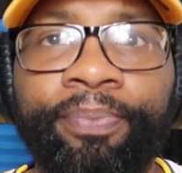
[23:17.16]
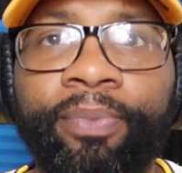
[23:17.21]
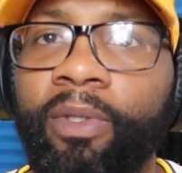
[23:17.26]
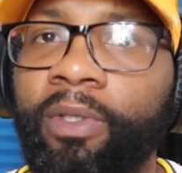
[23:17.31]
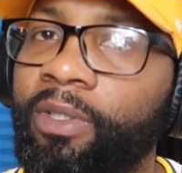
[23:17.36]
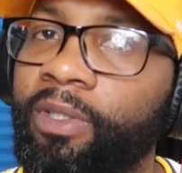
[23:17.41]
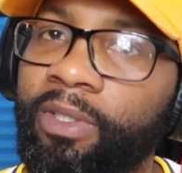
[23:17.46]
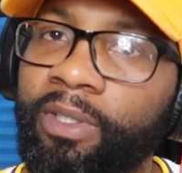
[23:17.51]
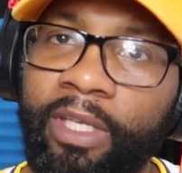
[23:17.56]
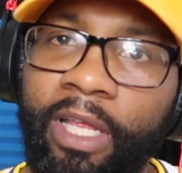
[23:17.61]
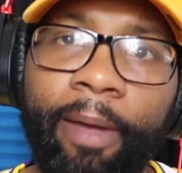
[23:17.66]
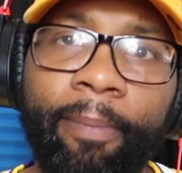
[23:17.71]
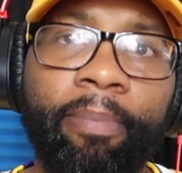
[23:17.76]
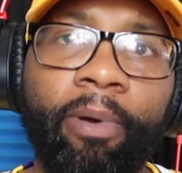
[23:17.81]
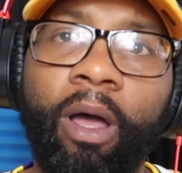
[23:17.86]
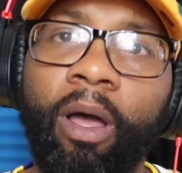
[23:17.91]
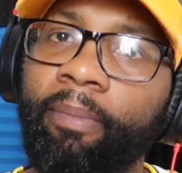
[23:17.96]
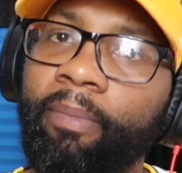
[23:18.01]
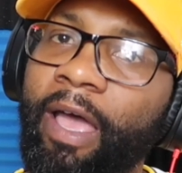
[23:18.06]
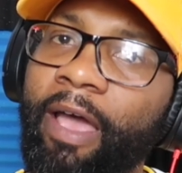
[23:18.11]
step
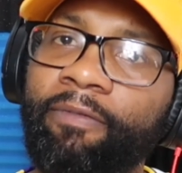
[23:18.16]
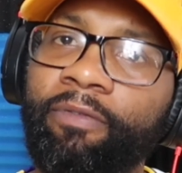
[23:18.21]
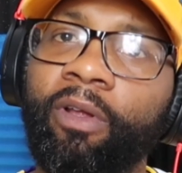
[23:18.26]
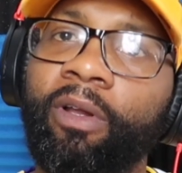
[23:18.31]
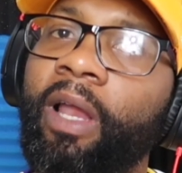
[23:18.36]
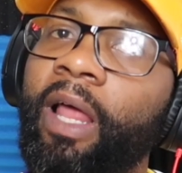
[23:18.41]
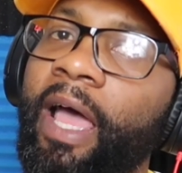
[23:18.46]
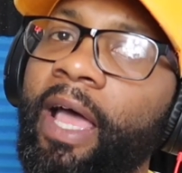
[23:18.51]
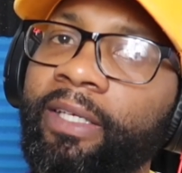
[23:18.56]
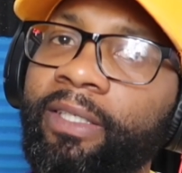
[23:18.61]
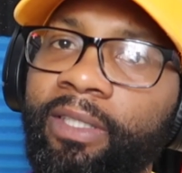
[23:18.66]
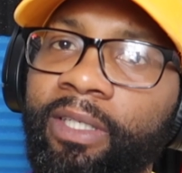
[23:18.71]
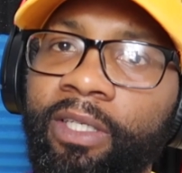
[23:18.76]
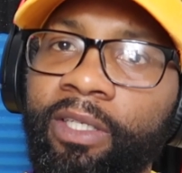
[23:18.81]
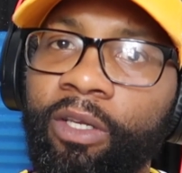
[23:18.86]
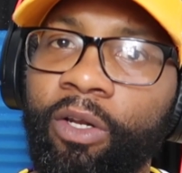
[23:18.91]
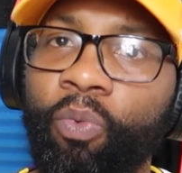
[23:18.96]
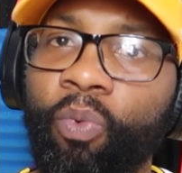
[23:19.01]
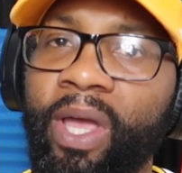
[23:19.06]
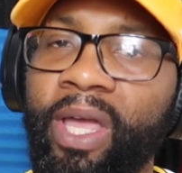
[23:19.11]
up after last
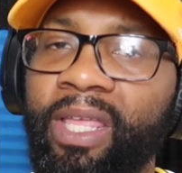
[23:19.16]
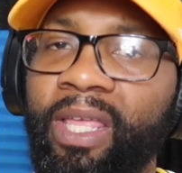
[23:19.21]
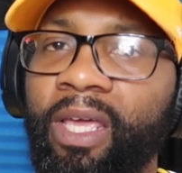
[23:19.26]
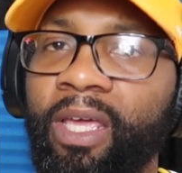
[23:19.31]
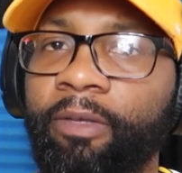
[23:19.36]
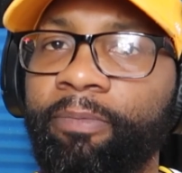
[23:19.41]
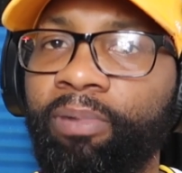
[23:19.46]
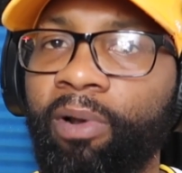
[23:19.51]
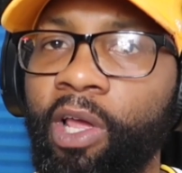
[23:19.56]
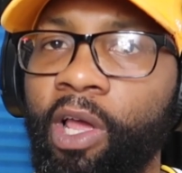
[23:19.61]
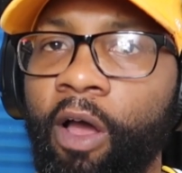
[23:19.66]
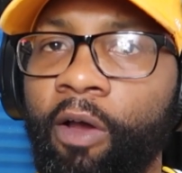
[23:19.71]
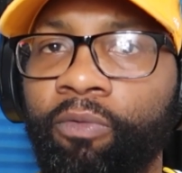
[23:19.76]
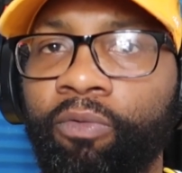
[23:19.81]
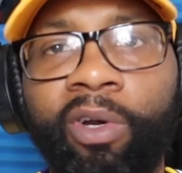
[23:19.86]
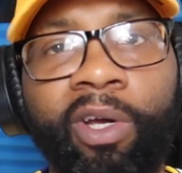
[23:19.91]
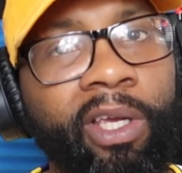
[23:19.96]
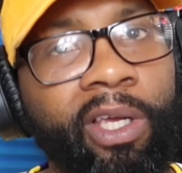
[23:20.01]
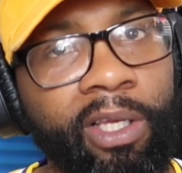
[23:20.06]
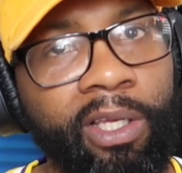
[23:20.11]
season, the way that his playoff
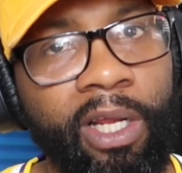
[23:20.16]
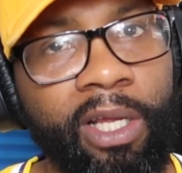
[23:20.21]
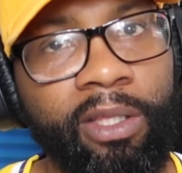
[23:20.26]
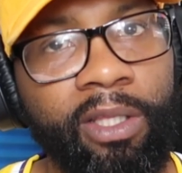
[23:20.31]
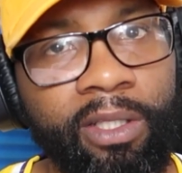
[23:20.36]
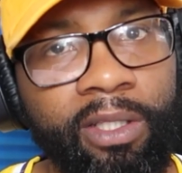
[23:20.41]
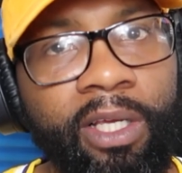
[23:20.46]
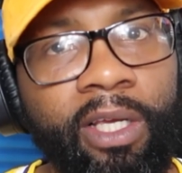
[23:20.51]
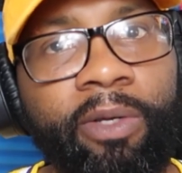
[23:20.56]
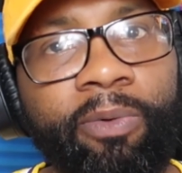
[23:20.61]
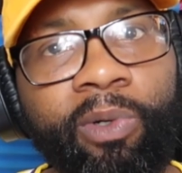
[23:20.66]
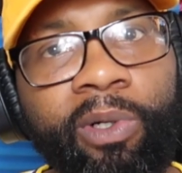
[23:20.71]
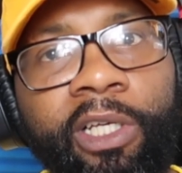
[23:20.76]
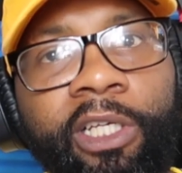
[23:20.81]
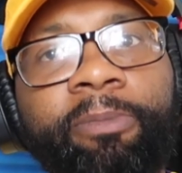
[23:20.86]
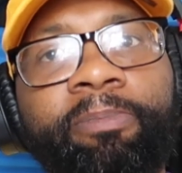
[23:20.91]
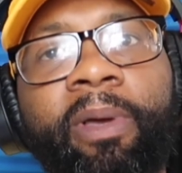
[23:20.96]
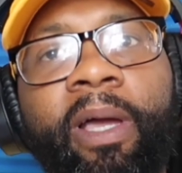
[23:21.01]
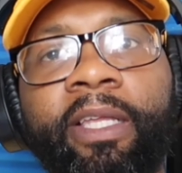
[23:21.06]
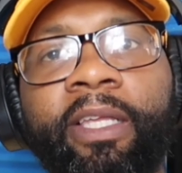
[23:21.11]
run ended. I think they really
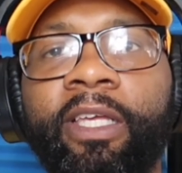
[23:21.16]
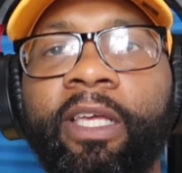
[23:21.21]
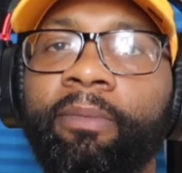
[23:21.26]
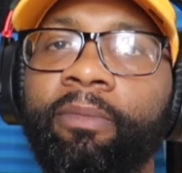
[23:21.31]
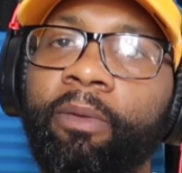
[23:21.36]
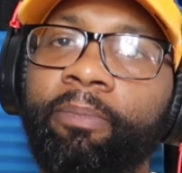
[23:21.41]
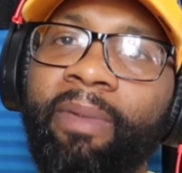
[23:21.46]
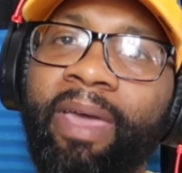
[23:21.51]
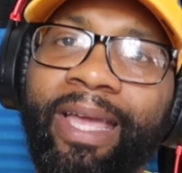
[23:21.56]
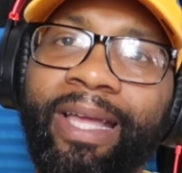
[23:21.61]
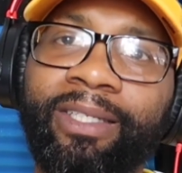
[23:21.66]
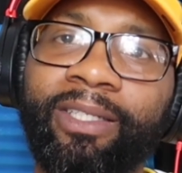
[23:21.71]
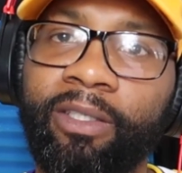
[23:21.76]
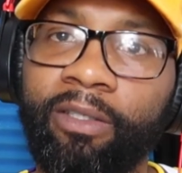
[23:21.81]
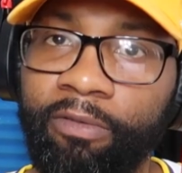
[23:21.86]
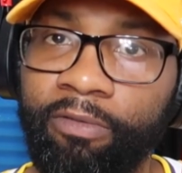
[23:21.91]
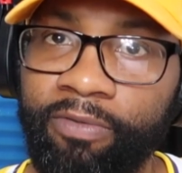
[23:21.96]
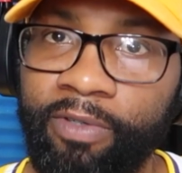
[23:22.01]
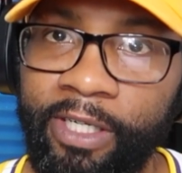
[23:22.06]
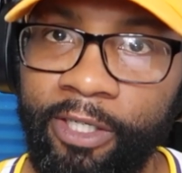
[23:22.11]
expected him to make it to
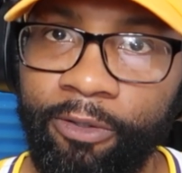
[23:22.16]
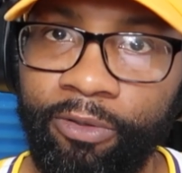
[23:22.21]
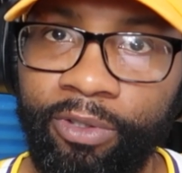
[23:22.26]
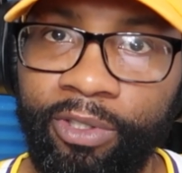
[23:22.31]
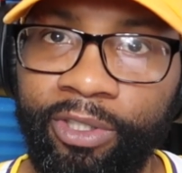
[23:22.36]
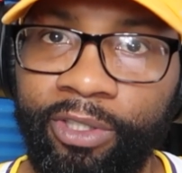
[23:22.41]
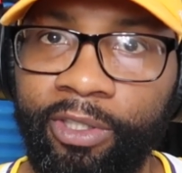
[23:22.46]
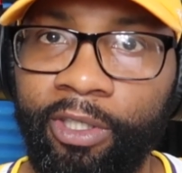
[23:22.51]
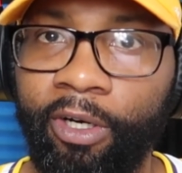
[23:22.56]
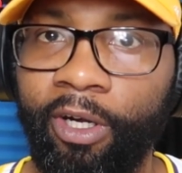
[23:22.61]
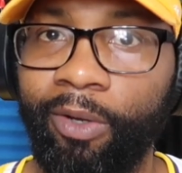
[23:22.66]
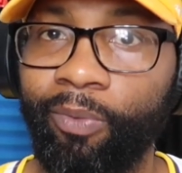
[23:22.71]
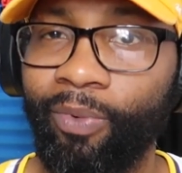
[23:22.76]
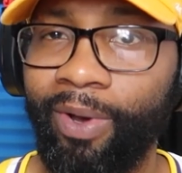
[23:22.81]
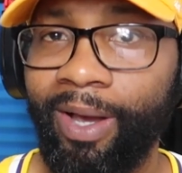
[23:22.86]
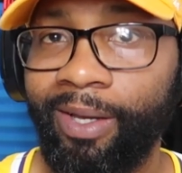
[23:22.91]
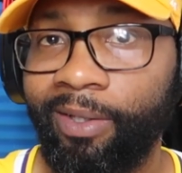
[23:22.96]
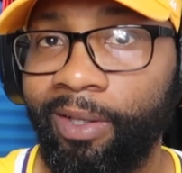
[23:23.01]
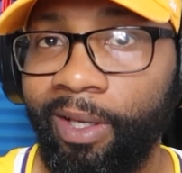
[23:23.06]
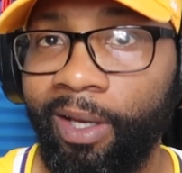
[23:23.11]
the finals this year. And it
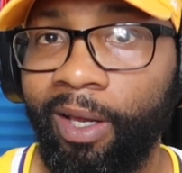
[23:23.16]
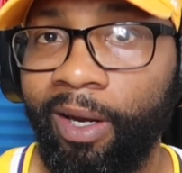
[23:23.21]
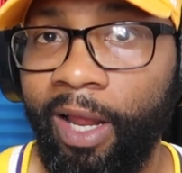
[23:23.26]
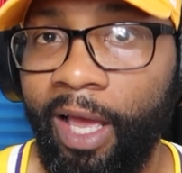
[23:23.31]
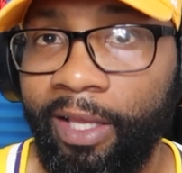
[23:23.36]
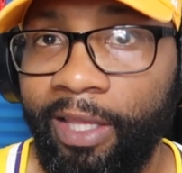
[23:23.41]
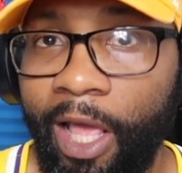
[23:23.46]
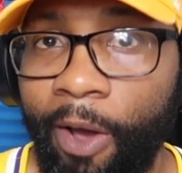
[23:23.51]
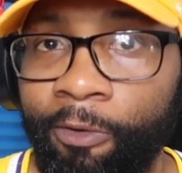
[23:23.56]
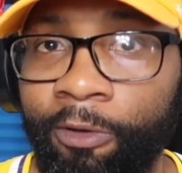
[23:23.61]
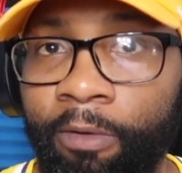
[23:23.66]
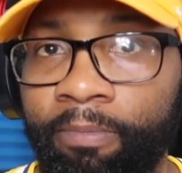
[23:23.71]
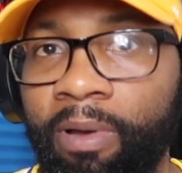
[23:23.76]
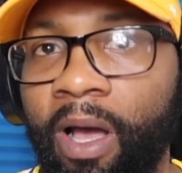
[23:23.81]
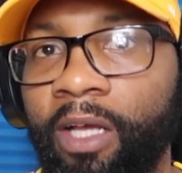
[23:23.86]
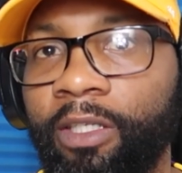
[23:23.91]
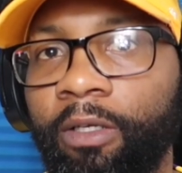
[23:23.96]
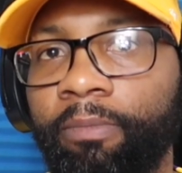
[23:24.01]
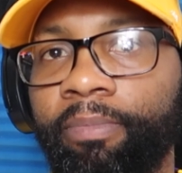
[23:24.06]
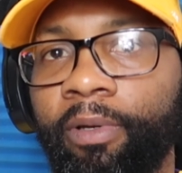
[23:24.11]
was looking like that was a
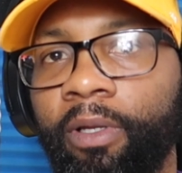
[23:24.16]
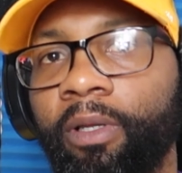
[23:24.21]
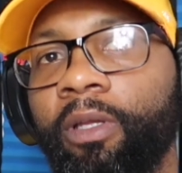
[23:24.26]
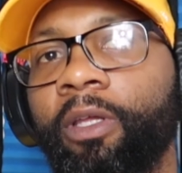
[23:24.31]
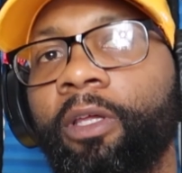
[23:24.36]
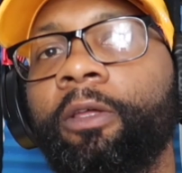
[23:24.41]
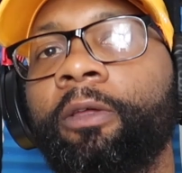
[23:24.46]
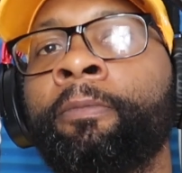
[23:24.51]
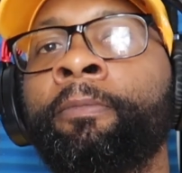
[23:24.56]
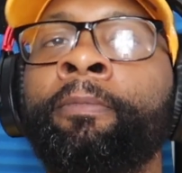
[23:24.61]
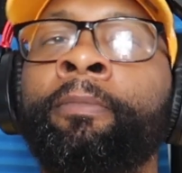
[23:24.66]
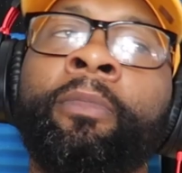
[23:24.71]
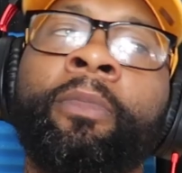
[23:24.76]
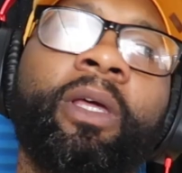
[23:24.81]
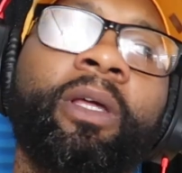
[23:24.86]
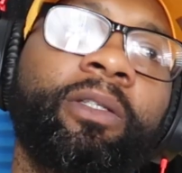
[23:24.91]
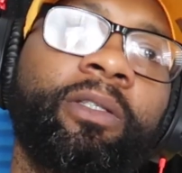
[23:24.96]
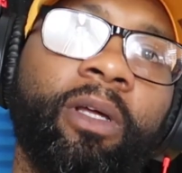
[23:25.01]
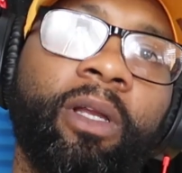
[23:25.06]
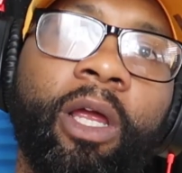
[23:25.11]
possibility
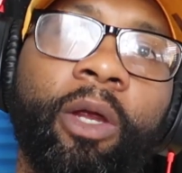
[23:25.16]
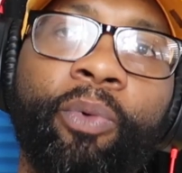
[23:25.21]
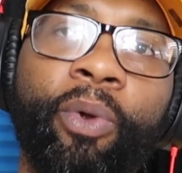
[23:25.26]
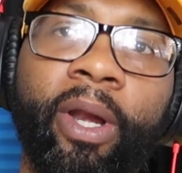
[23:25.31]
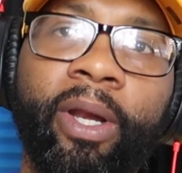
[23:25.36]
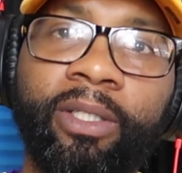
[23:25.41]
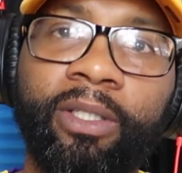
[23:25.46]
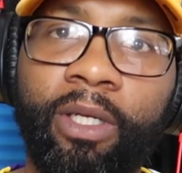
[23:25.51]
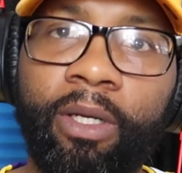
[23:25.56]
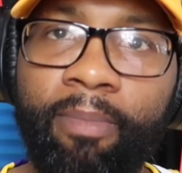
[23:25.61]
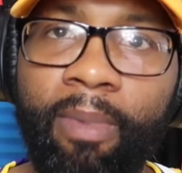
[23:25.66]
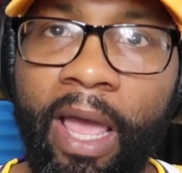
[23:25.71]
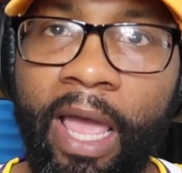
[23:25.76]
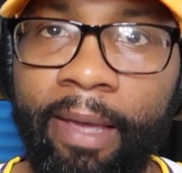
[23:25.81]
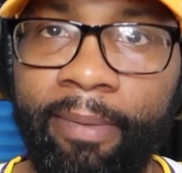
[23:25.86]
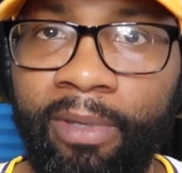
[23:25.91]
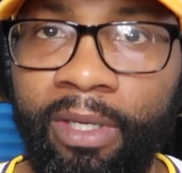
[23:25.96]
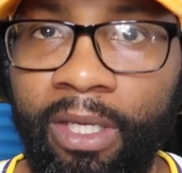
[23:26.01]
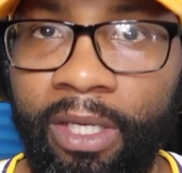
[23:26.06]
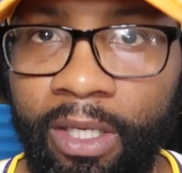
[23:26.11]
until they ran into the
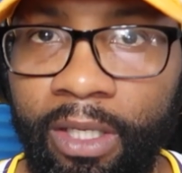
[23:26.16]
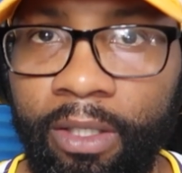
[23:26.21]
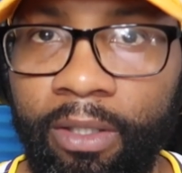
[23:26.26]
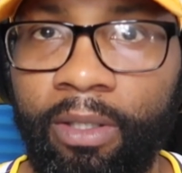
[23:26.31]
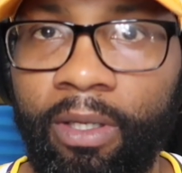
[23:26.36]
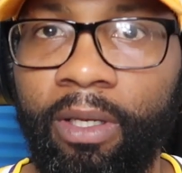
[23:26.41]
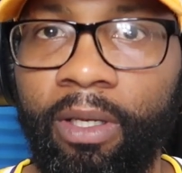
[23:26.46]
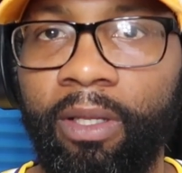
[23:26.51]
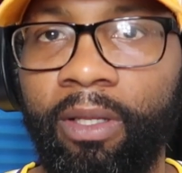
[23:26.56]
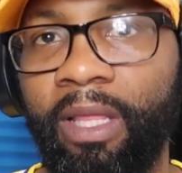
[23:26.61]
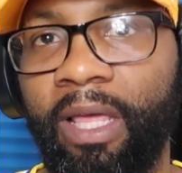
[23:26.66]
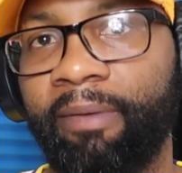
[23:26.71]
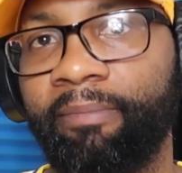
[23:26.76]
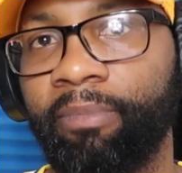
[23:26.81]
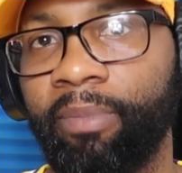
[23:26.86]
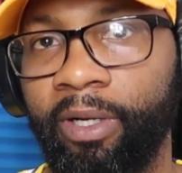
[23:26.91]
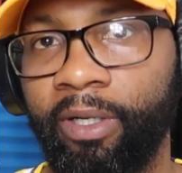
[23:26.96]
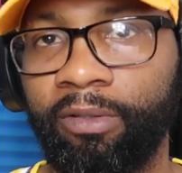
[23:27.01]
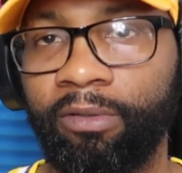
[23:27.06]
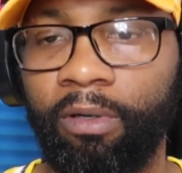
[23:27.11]
Miami Heat and that
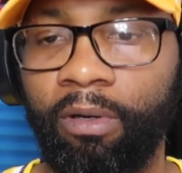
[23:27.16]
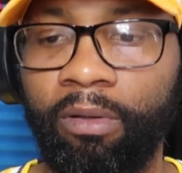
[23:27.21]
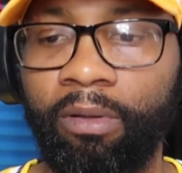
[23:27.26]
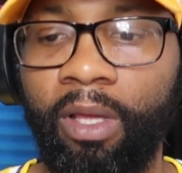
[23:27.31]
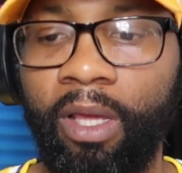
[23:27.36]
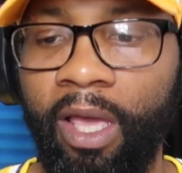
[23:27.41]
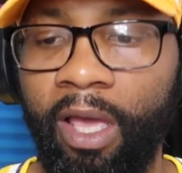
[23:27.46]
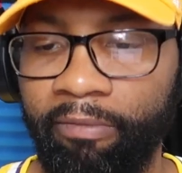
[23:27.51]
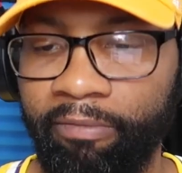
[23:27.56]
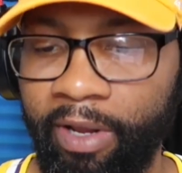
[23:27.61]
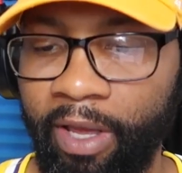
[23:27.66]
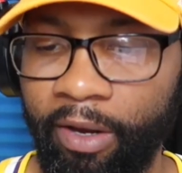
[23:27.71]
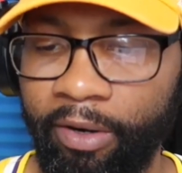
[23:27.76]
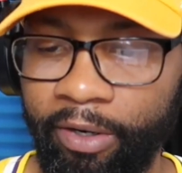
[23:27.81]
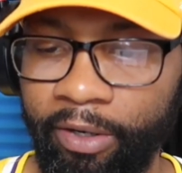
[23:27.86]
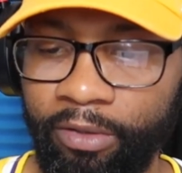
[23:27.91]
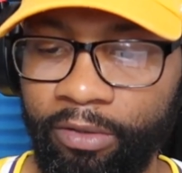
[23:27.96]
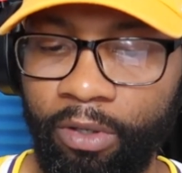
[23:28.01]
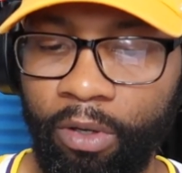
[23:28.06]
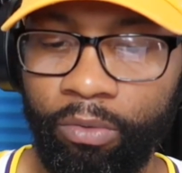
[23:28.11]
buzzsaw they have down
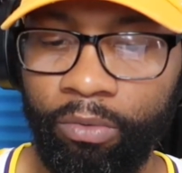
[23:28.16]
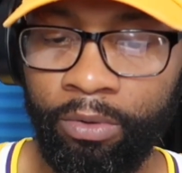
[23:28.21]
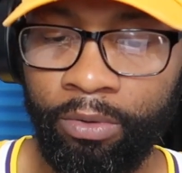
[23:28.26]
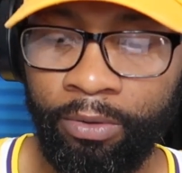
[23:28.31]
there. So